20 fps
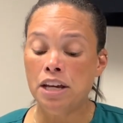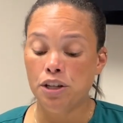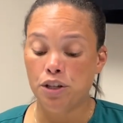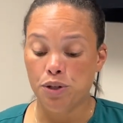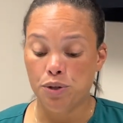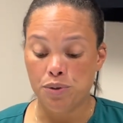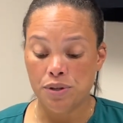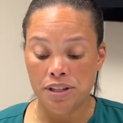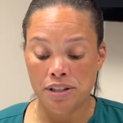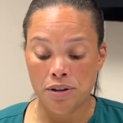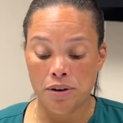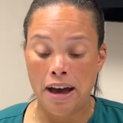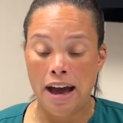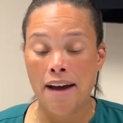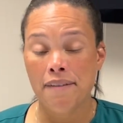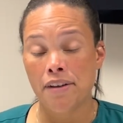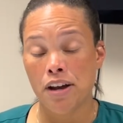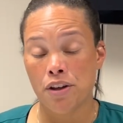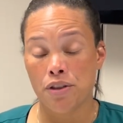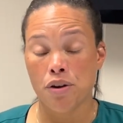You still
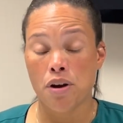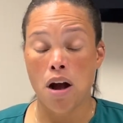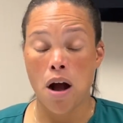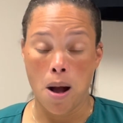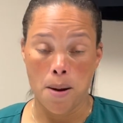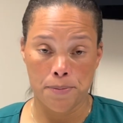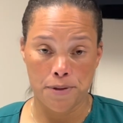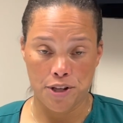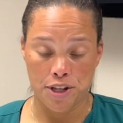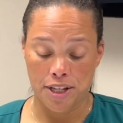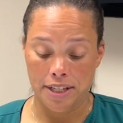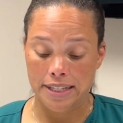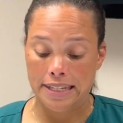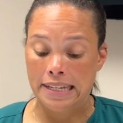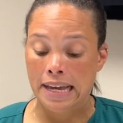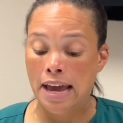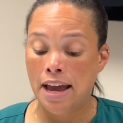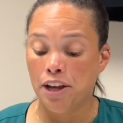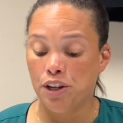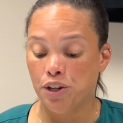have other options.
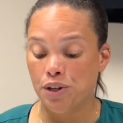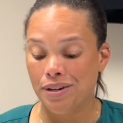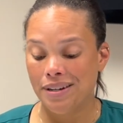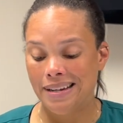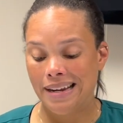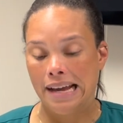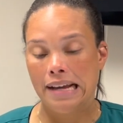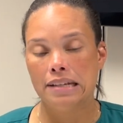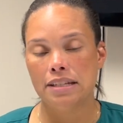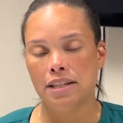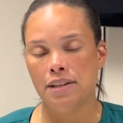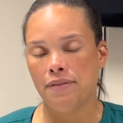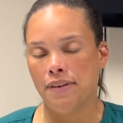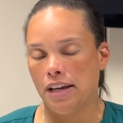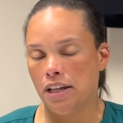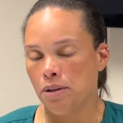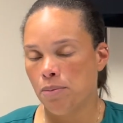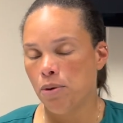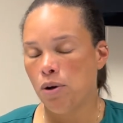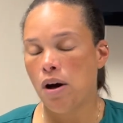Your next
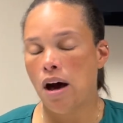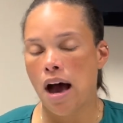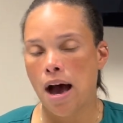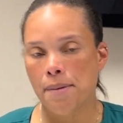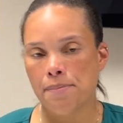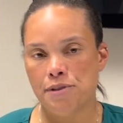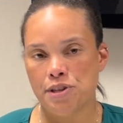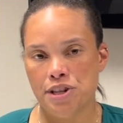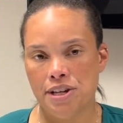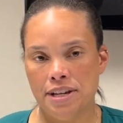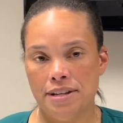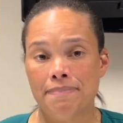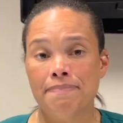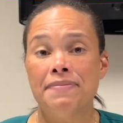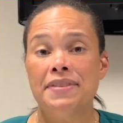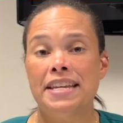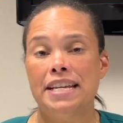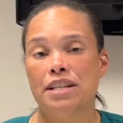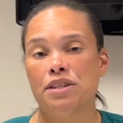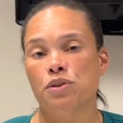available option
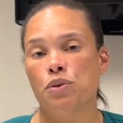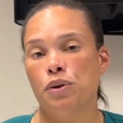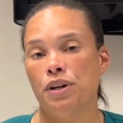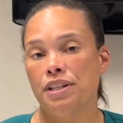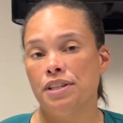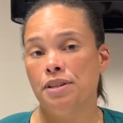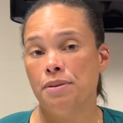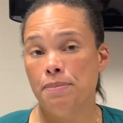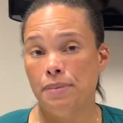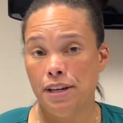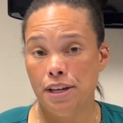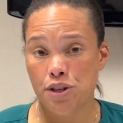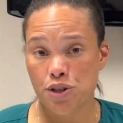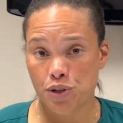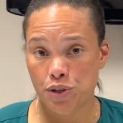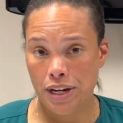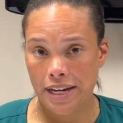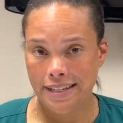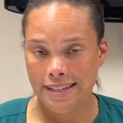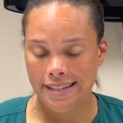is going to be
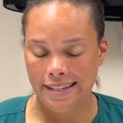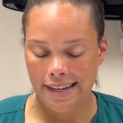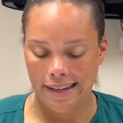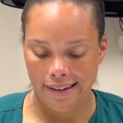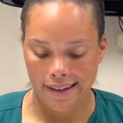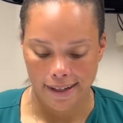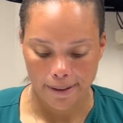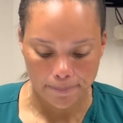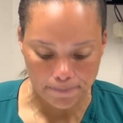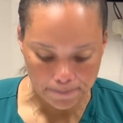straight sticking.